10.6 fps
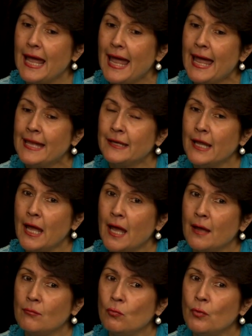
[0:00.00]
and
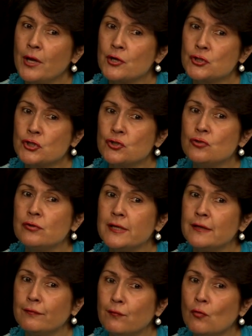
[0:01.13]
we are
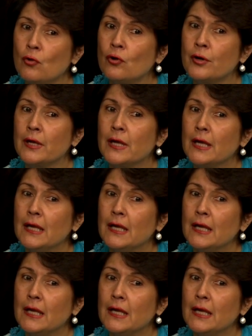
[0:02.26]
shooting for